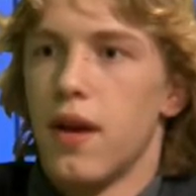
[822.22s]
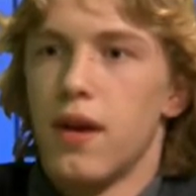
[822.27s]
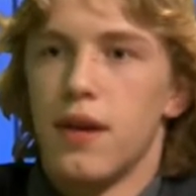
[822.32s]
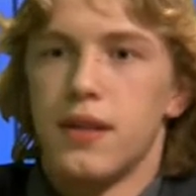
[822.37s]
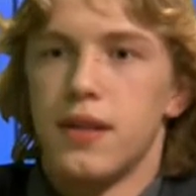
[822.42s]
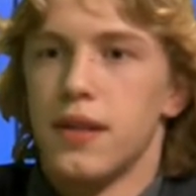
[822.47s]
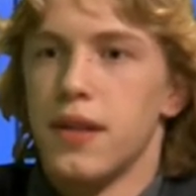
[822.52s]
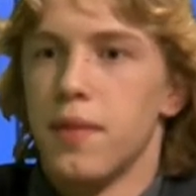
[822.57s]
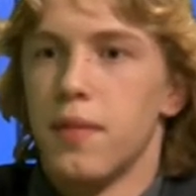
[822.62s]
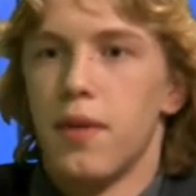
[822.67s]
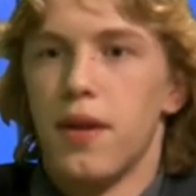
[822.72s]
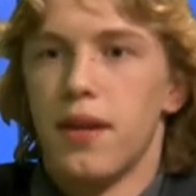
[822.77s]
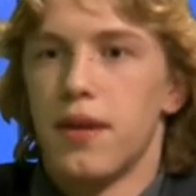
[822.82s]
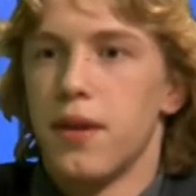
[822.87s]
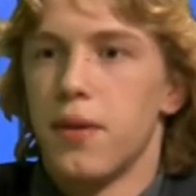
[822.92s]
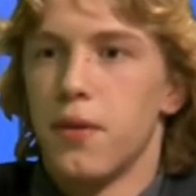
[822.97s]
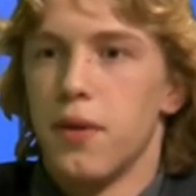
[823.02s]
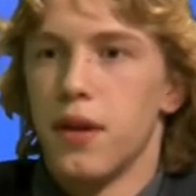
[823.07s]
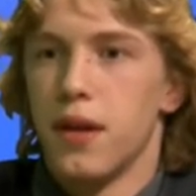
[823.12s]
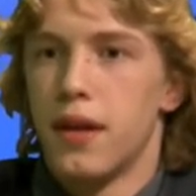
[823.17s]
seem like
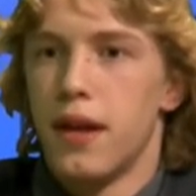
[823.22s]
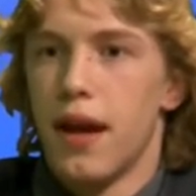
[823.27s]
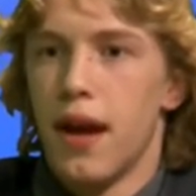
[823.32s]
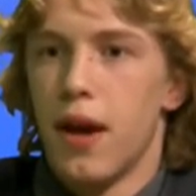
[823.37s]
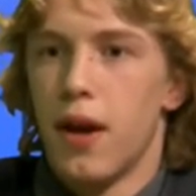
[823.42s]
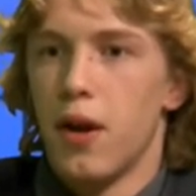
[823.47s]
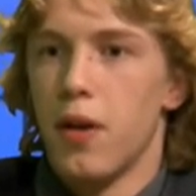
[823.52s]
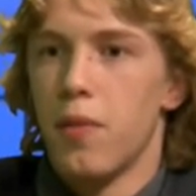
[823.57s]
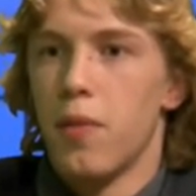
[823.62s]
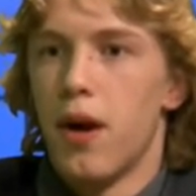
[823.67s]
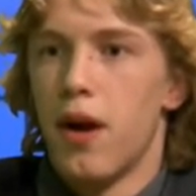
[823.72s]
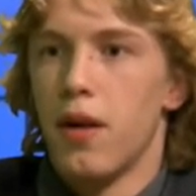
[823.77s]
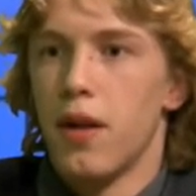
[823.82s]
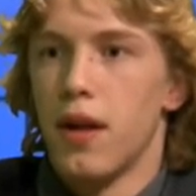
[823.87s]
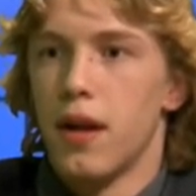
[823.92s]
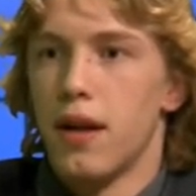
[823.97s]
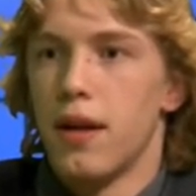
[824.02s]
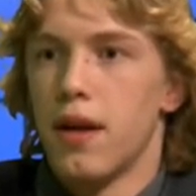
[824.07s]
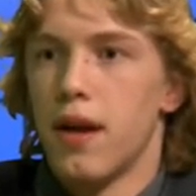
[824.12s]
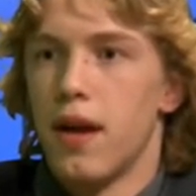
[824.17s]
they really cared about
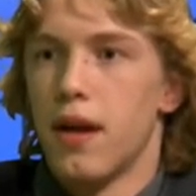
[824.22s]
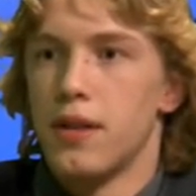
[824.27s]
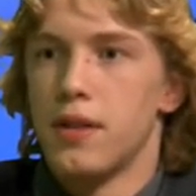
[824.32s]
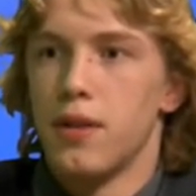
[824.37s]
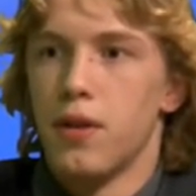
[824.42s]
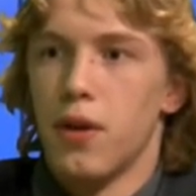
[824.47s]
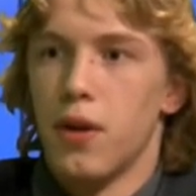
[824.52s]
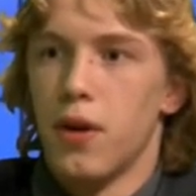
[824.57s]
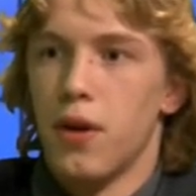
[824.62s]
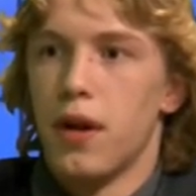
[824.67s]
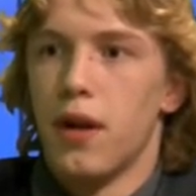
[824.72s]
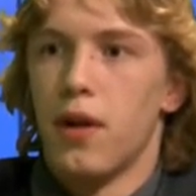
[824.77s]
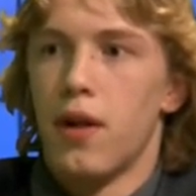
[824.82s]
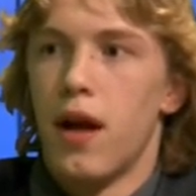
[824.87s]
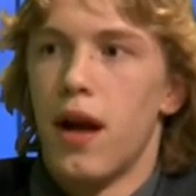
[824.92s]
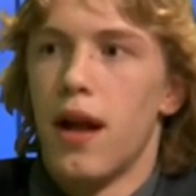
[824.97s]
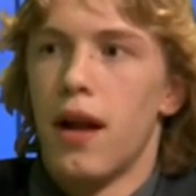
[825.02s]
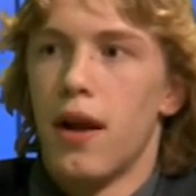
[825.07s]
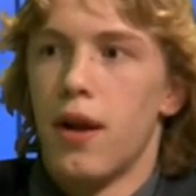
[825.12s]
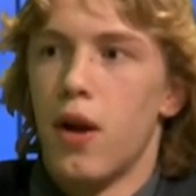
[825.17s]
like us learning a lot.